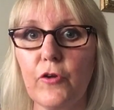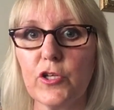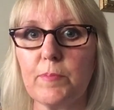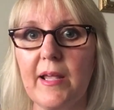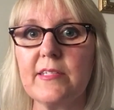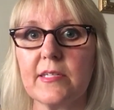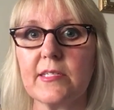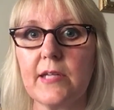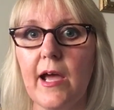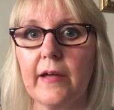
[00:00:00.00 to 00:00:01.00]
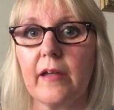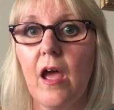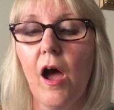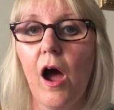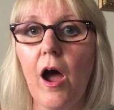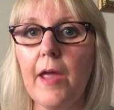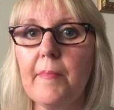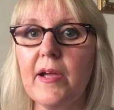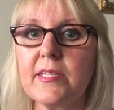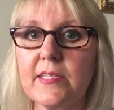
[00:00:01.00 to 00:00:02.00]
first place to start. I
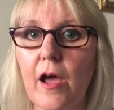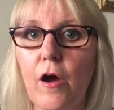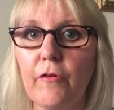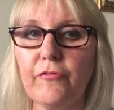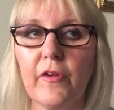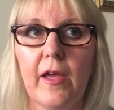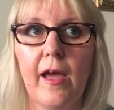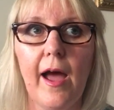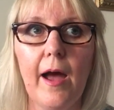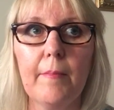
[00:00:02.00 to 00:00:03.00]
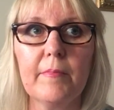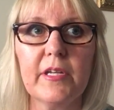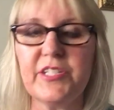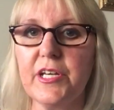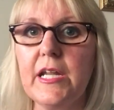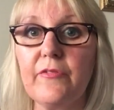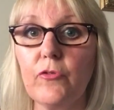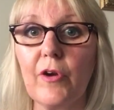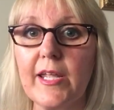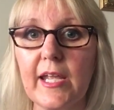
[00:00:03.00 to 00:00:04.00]
myself didn't
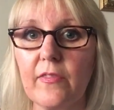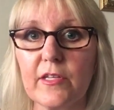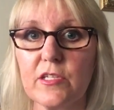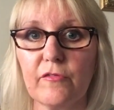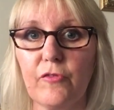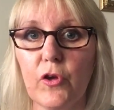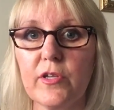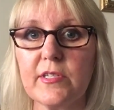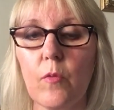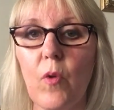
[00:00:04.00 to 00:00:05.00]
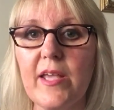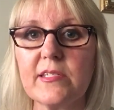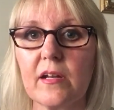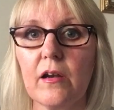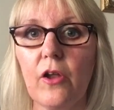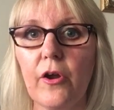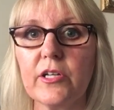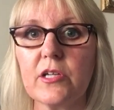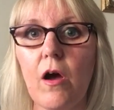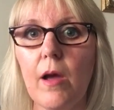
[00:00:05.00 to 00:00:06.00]
even really get this at first, and wasted a lot
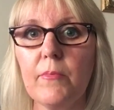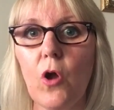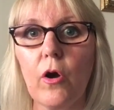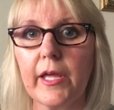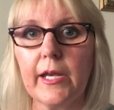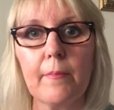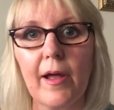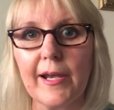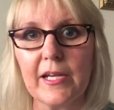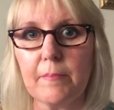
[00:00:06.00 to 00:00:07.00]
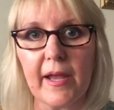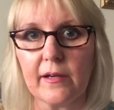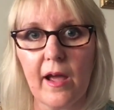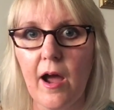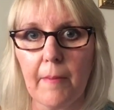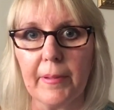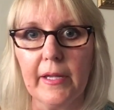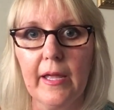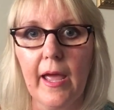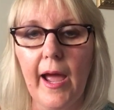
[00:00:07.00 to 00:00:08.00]
of time not getting my lead magnet up.
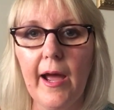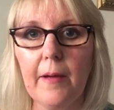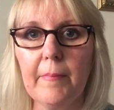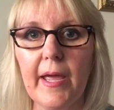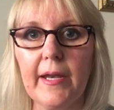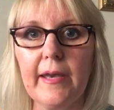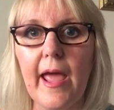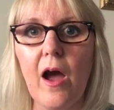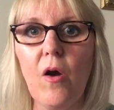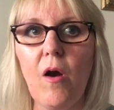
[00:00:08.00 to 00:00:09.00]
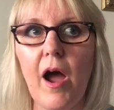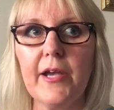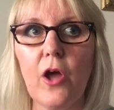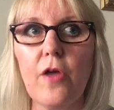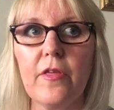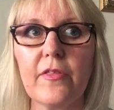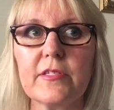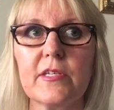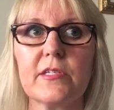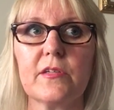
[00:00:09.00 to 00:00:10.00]
And now I know that
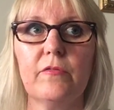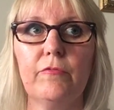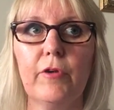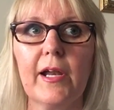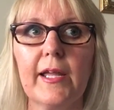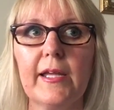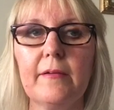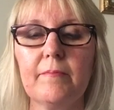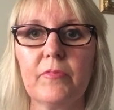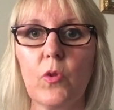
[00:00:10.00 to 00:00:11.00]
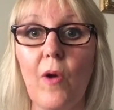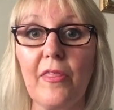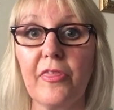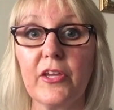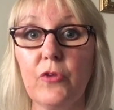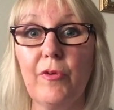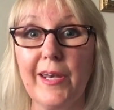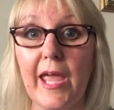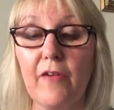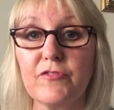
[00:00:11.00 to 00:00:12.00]
this is really the one thing you
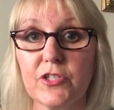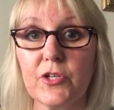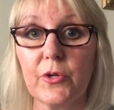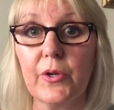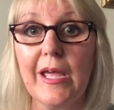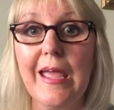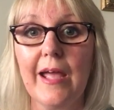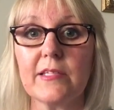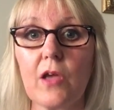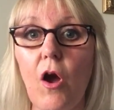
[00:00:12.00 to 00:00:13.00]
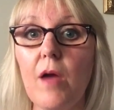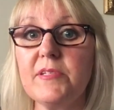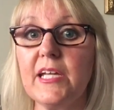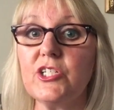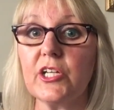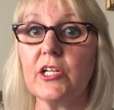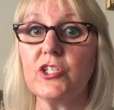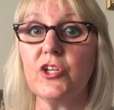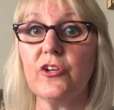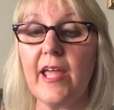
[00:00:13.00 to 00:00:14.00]
really have to do. And so I'm teaching it
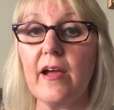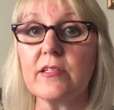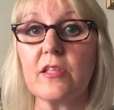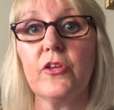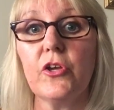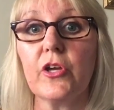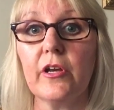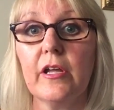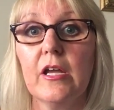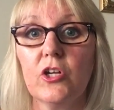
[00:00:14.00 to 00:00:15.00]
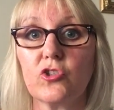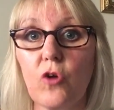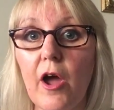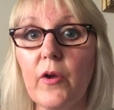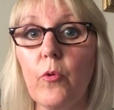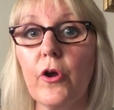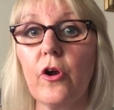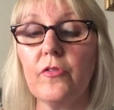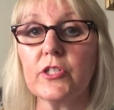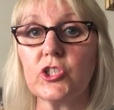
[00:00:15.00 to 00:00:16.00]
to you now so that you can try to
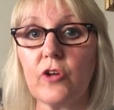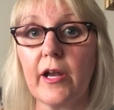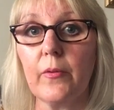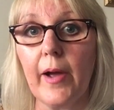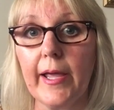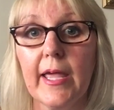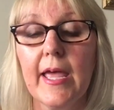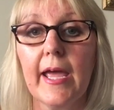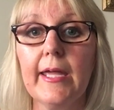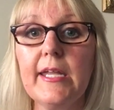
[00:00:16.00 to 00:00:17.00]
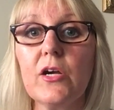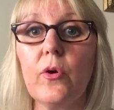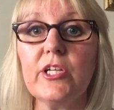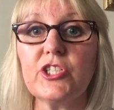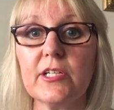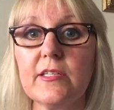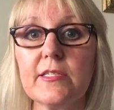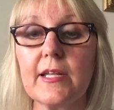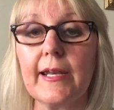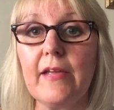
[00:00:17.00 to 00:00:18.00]
work on this straight away. Any
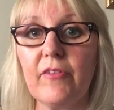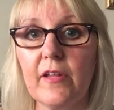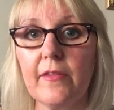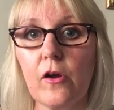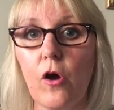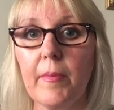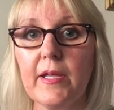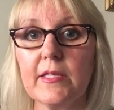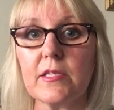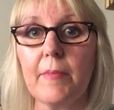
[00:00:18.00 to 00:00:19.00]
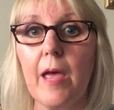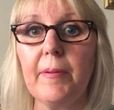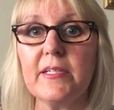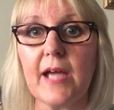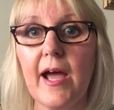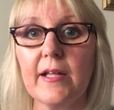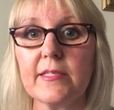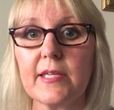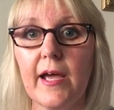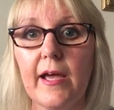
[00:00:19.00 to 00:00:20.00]
questions, leave it in the comments. I'm happy to
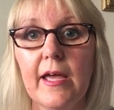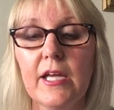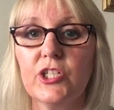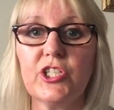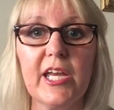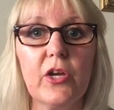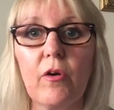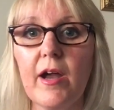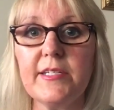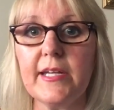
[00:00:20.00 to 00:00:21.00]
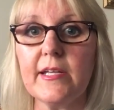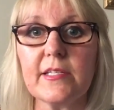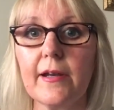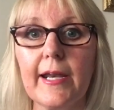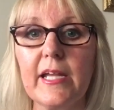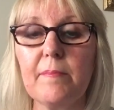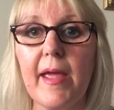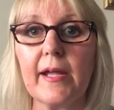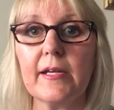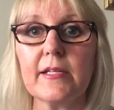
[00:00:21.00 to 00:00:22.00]
answer. Share your ideas on lead
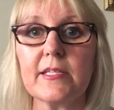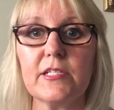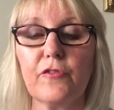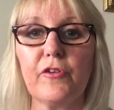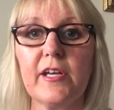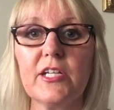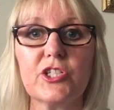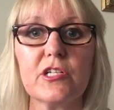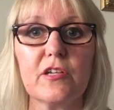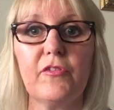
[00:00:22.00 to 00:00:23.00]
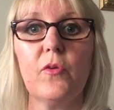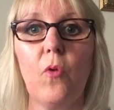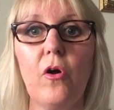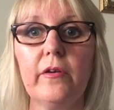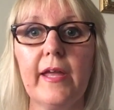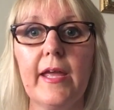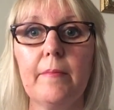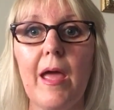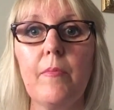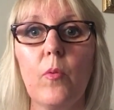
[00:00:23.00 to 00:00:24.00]
magnets and different niches if you want,
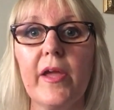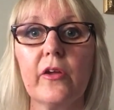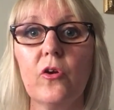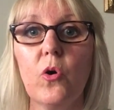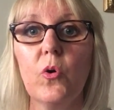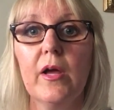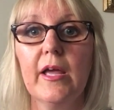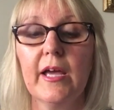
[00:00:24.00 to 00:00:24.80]
and maybe we can all